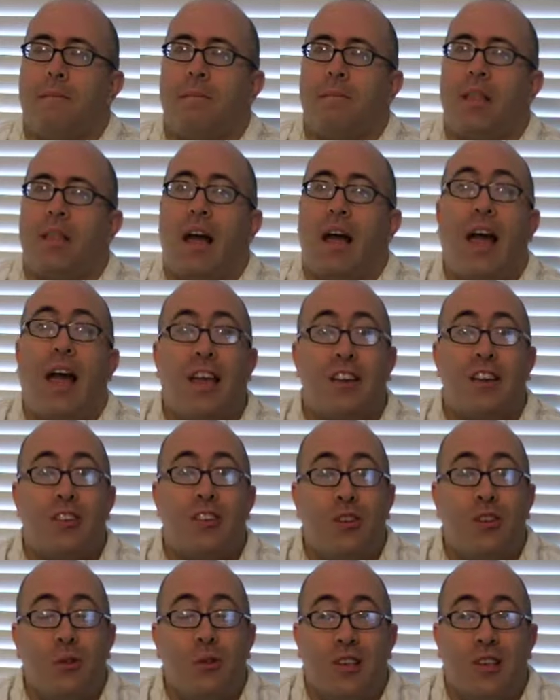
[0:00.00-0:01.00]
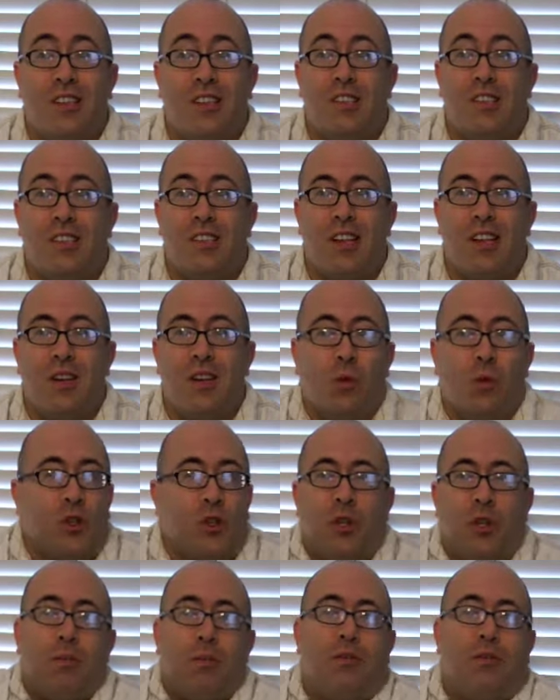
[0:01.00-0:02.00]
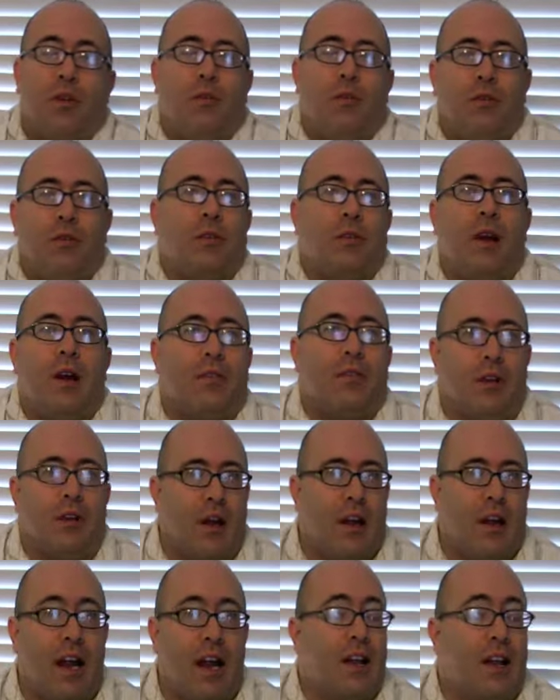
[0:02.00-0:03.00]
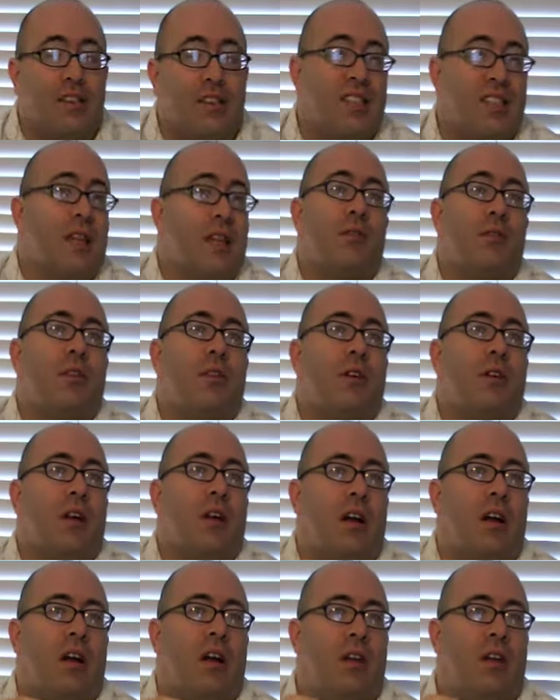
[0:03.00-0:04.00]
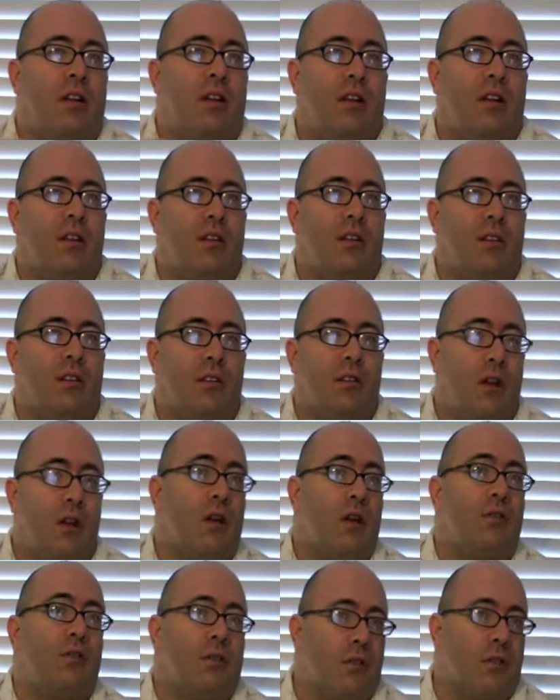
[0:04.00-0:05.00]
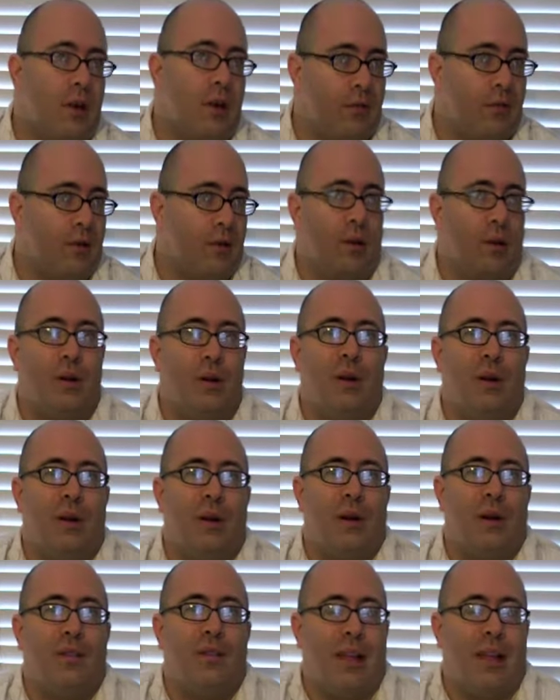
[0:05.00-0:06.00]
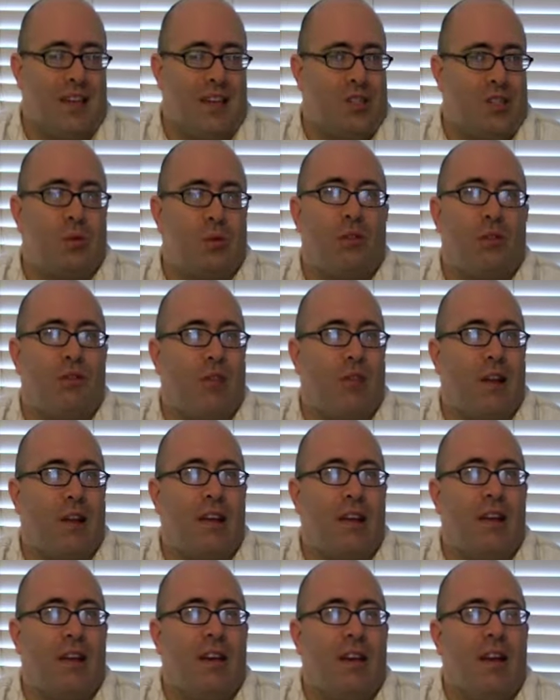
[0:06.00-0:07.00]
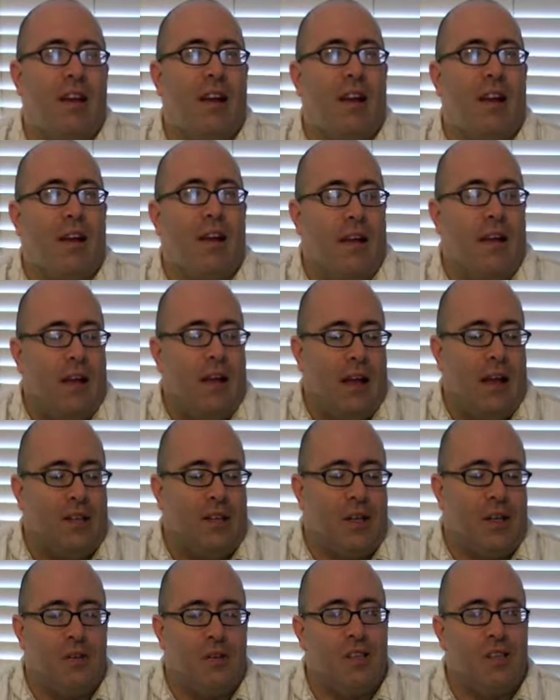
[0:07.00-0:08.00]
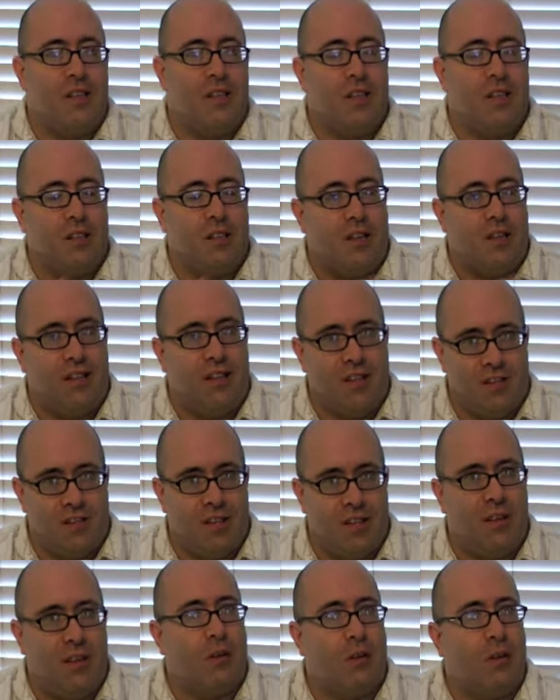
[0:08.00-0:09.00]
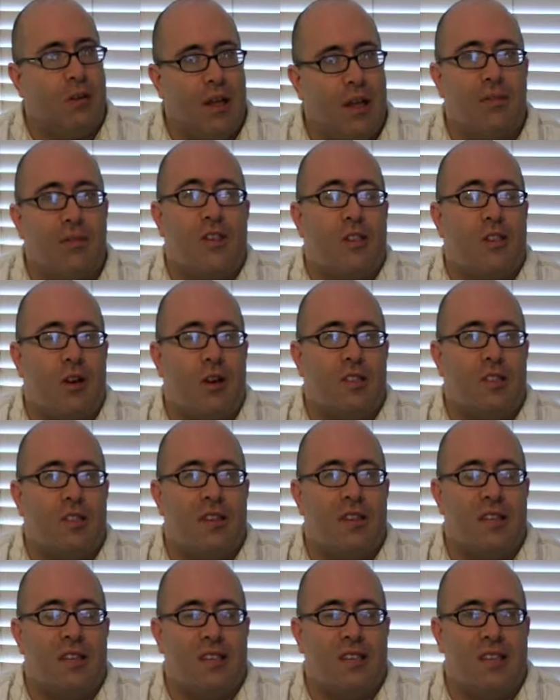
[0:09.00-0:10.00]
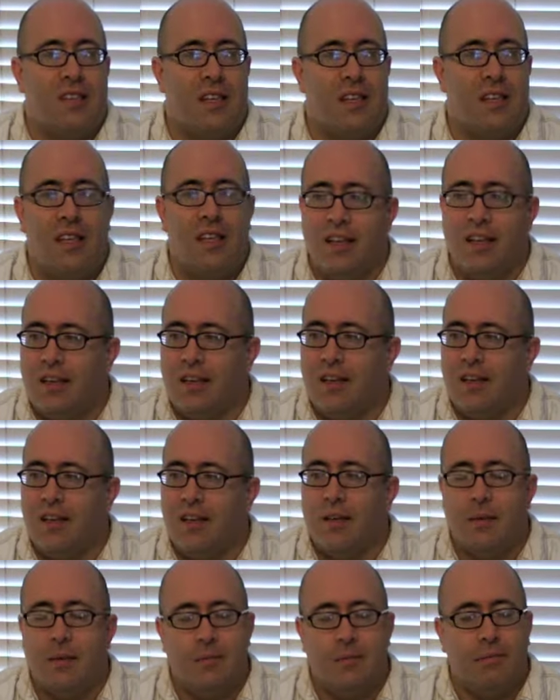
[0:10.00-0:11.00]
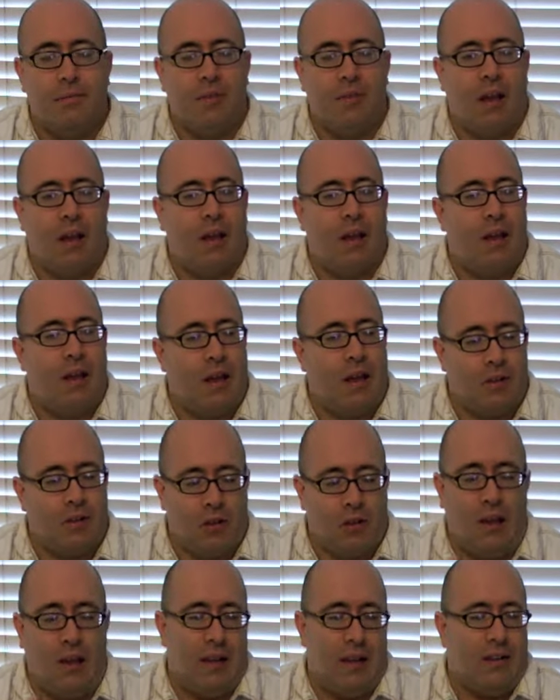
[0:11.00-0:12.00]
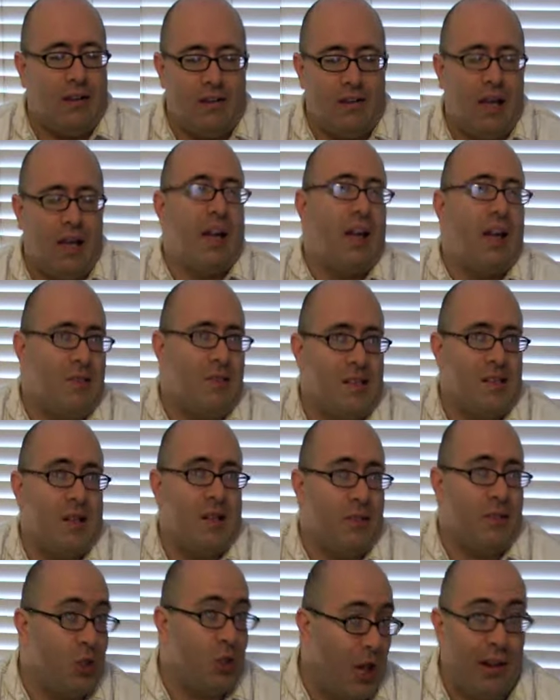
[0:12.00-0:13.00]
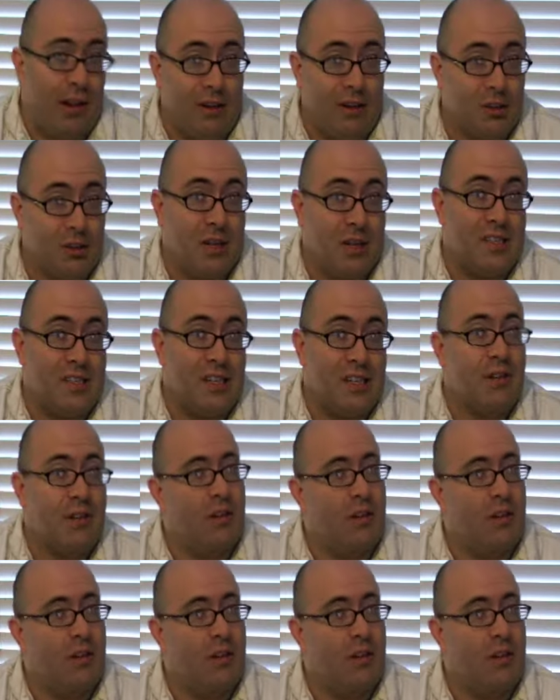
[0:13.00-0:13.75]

I can do this in worship of you forever, God. I could sing of your love forever. That sort of thing. As I was listening to the 10 or 11 songs on this CD, I kind of gave myself a challenge. I said,